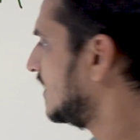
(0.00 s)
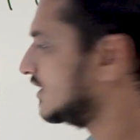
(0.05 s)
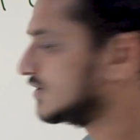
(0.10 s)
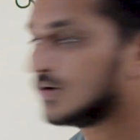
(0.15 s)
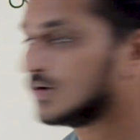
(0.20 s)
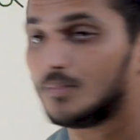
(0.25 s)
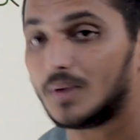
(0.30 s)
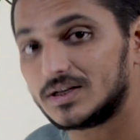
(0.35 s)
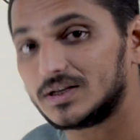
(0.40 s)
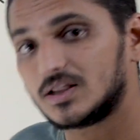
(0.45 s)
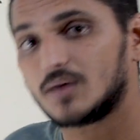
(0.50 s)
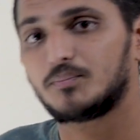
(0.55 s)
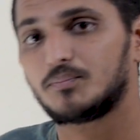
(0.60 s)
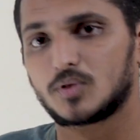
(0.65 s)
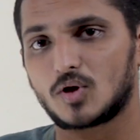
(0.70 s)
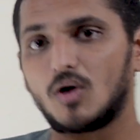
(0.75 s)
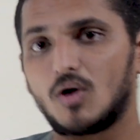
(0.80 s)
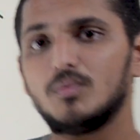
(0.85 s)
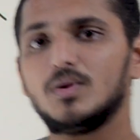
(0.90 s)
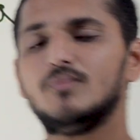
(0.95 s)
So but the
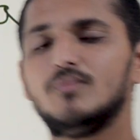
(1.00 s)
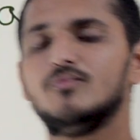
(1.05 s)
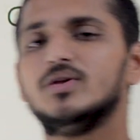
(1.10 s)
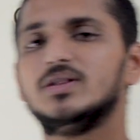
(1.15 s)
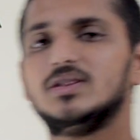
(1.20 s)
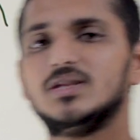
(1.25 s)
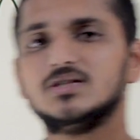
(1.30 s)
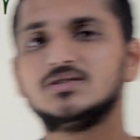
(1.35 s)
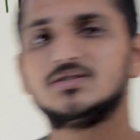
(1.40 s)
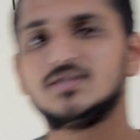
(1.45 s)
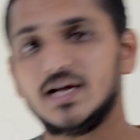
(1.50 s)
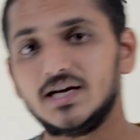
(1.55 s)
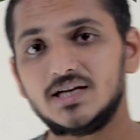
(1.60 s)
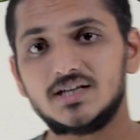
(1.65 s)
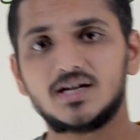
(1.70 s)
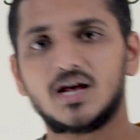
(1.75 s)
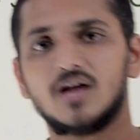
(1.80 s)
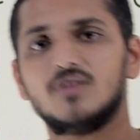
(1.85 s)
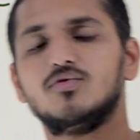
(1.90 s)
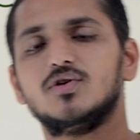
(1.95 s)
problem with this
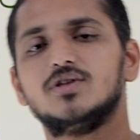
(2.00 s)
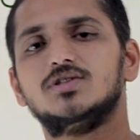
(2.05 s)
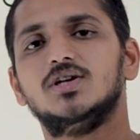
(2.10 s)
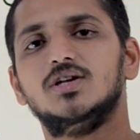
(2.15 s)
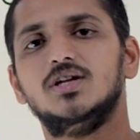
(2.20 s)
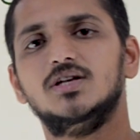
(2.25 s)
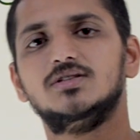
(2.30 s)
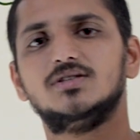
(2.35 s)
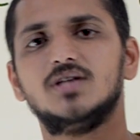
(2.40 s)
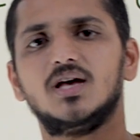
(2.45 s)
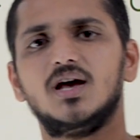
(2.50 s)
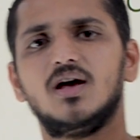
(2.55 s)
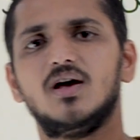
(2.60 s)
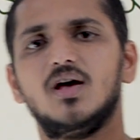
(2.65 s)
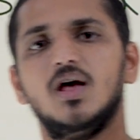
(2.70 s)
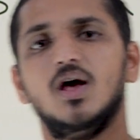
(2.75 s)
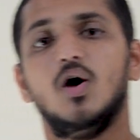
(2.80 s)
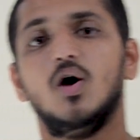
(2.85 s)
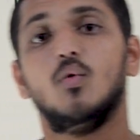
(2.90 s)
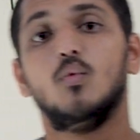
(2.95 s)
set conversion is
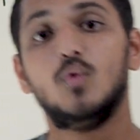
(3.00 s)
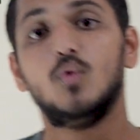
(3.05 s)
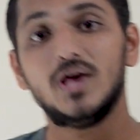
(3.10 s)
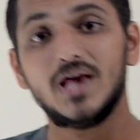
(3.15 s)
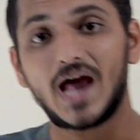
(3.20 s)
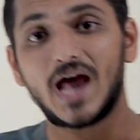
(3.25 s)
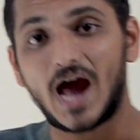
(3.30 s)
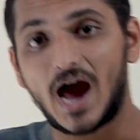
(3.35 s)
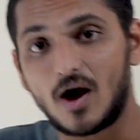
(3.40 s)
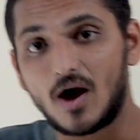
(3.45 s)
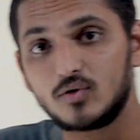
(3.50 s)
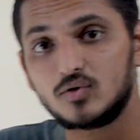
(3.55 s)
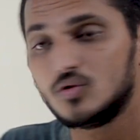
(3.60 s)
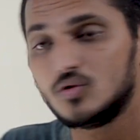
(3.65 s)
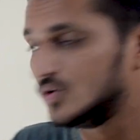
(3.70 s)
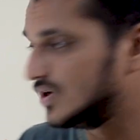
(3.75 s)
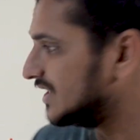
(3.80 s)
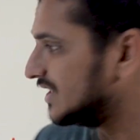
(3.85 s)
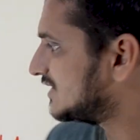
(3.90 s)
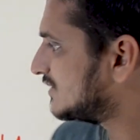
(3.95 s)
we have
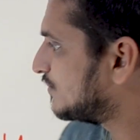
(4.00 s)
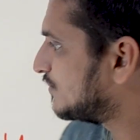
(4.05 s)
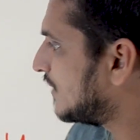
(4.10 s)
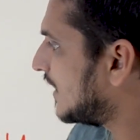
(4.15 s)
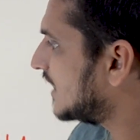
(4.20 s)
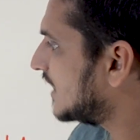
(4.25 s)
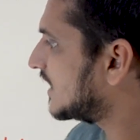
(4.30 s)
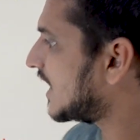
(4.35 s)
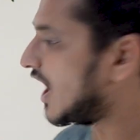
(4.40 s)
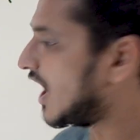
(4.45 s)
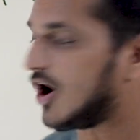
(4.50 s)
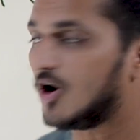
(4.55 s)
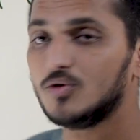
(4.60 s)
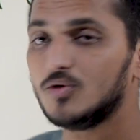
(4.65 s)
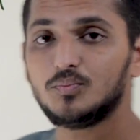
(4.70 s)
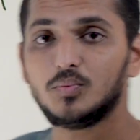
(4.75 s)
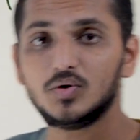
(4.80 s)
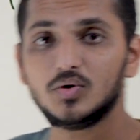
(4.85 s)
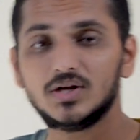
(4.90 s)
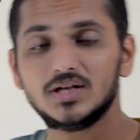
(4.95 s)
to display the
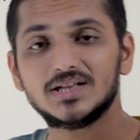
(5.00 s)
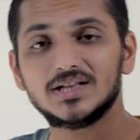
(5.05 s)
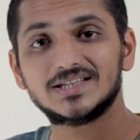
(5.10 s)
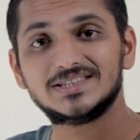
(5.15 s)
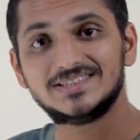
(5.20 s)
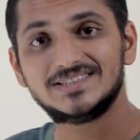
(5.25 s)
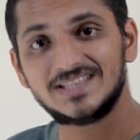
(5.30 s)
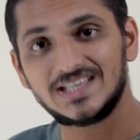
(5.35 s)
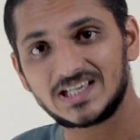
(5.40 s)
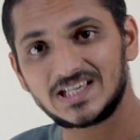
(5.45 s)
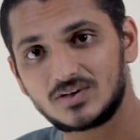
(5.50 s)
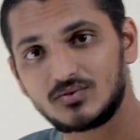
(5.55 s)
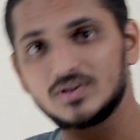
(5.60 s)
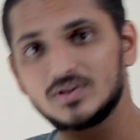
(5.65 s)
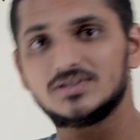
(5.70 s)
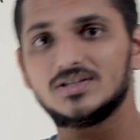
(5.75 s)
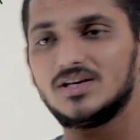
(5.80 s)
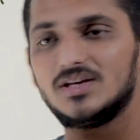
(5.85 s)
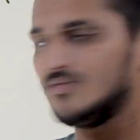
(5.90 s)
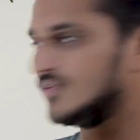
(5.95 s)
output in the
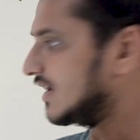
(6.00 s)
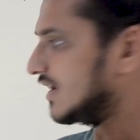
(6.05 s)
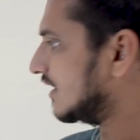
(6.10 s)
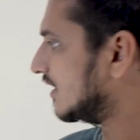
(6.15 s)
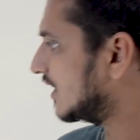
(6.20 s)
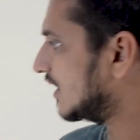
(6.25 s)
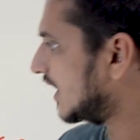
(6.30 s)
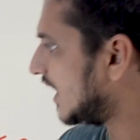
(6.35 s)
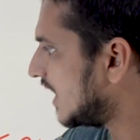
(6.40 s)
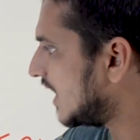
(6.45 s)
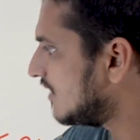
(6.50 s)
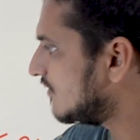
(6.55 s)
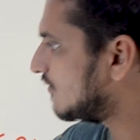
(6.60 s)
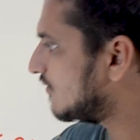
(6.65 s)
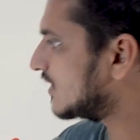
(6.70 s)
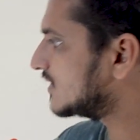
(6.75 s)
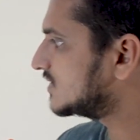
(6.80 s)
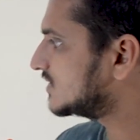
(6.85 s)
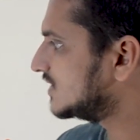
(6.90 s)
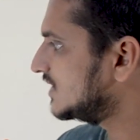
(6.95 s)
sequence given. L
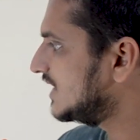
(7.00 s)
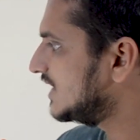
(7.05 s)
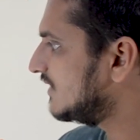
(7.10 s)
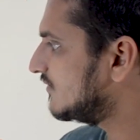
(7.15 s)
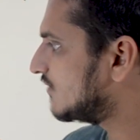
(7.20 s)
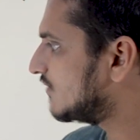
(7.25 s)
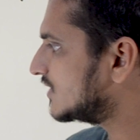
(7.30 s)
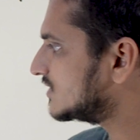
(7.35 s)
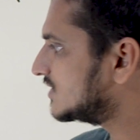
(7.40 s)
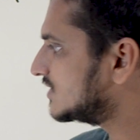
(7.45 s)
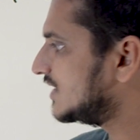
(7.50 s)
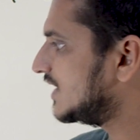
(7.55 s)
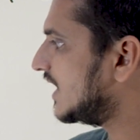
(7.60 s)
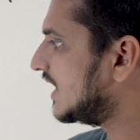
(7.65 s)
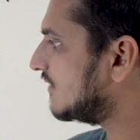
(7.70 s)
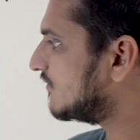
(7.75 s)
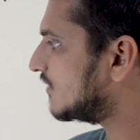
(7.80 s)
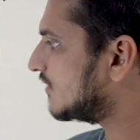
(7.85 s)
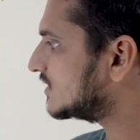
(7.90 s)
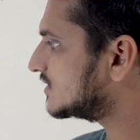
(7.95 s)
first, E first,
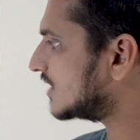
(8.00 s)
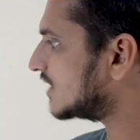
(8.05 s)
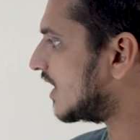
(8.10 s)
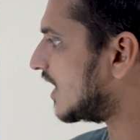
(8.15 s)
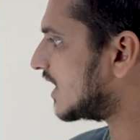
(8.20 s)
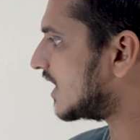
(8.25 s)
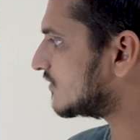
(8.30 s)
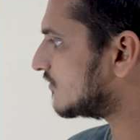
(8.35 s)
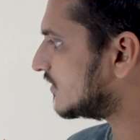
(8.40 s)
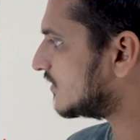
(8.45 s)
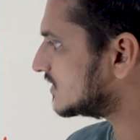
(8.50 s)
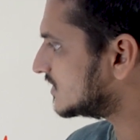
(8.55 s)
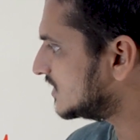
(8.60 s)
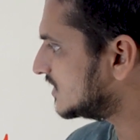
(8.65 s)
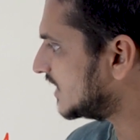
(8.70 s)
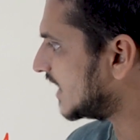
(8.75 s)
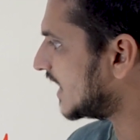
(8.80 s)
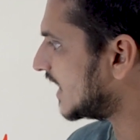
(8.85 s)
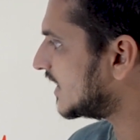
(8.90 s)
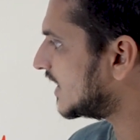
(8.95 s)
A first, R first,
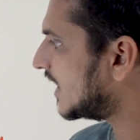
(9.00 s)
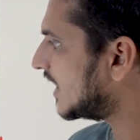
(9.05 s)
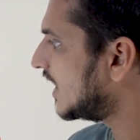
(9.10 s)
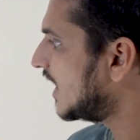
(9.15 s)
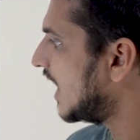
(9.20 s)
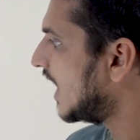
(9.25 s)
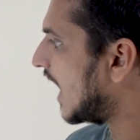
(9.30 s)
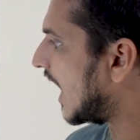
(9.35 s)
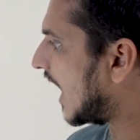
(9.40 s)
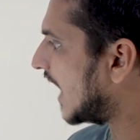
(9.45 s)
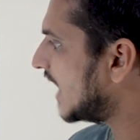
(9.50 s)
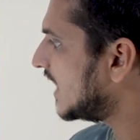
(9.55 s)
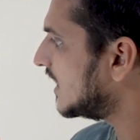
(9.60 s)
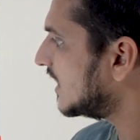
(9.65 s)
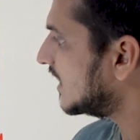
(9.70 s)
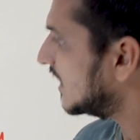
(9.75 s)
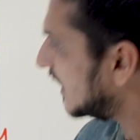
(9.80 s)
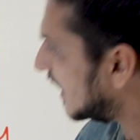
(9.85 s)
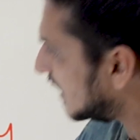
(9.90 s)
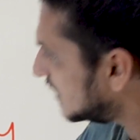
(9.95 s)
N, I,
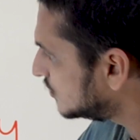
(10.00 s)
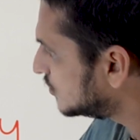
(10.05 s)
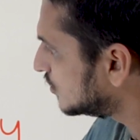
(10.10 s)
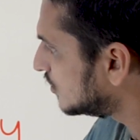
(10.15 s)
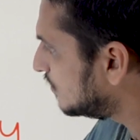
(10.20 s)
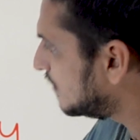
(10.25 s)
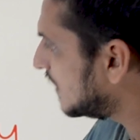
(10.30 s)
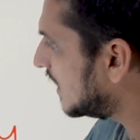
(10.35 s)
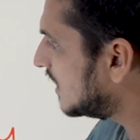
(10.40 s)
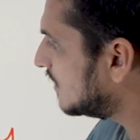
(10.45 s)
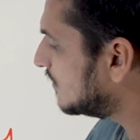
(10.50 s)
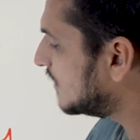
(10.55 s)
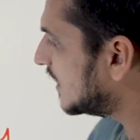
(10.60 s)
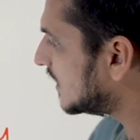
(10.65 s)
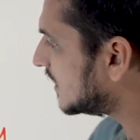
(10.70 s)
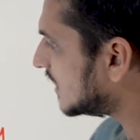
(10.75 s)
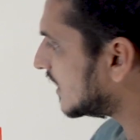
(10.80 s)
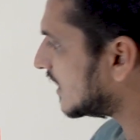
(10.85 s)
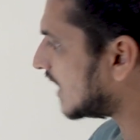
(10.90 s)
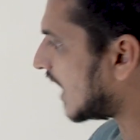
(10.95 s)
N should be
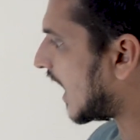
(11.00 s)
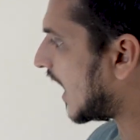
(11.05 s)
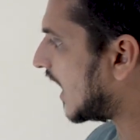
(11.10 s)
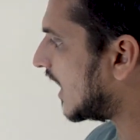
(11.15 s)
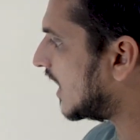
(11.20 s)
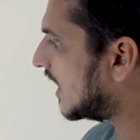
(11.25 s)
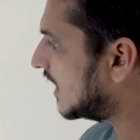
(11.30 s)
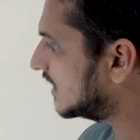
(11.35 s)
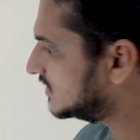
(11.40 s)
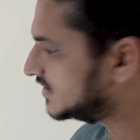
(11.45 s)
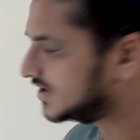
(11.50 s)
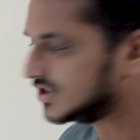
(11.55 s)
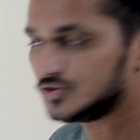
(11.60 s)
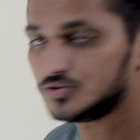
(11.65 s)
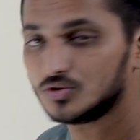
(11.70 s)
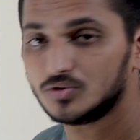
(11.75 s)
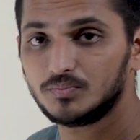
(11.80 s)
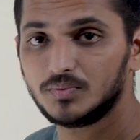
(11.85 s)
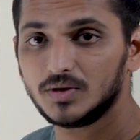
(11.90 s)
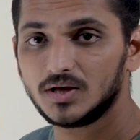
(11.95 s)
eliminated, G
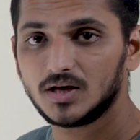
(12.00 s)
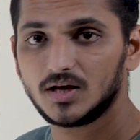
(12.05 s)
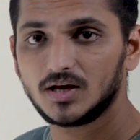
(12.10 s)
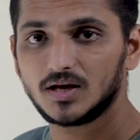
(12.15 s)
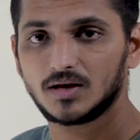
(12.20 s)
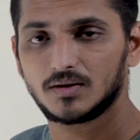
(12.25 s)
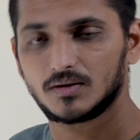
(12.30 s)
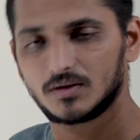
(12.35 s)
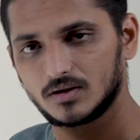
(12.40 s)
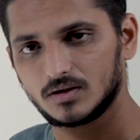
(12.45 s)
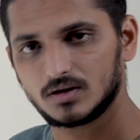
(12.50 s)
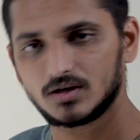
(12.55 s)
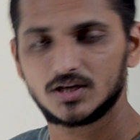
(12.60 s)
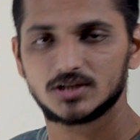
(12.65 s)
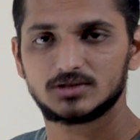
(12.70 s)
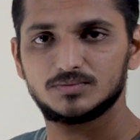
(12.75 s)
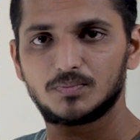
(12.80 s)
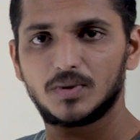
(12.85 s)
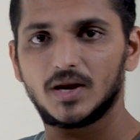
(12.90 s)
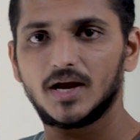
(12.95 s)
should be
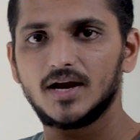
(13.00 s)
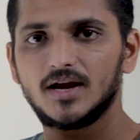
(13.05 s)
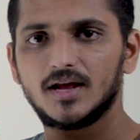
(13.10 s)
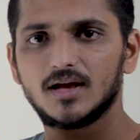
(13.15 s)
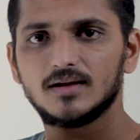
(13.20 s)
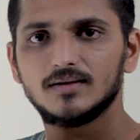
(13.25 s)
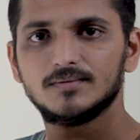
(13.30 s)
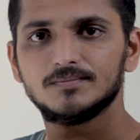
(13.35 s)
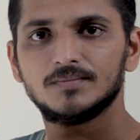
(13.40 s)
displayed.